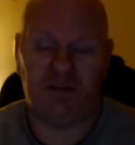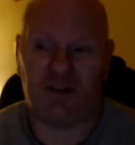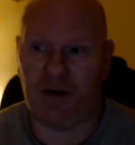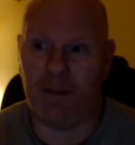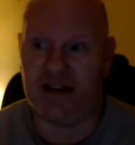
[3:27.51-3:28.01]

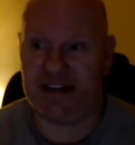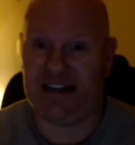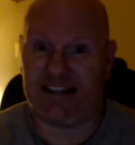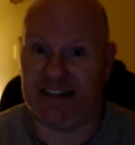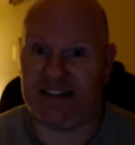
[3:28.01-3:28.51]
from the
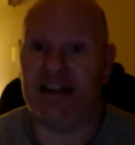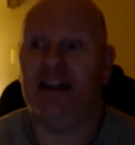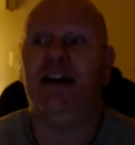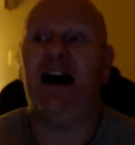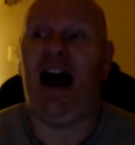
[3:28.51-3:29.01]
dentist
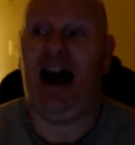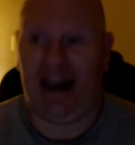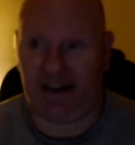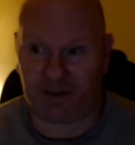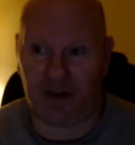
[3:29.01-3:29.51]

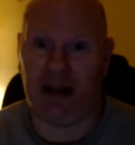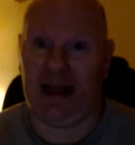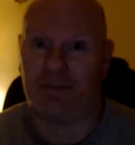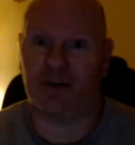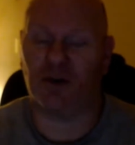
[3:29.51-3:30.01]
after the
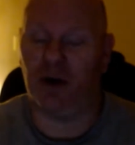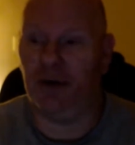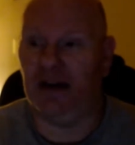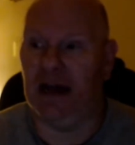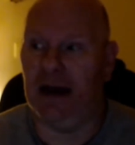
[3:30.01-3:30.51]
laboratory
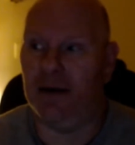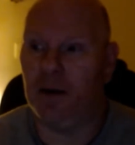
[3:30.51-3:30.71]
reline.